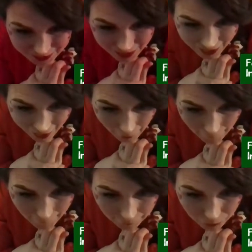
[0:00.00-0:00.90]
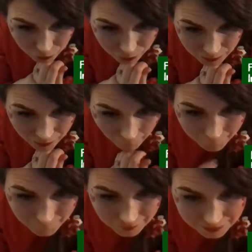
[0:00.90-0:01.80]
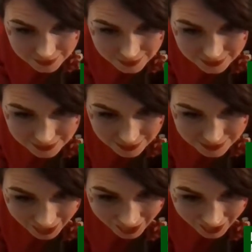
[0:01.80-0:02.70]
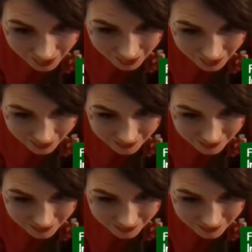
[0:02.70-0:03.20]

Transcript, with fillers: Uh, who have we got? Millicent says hi.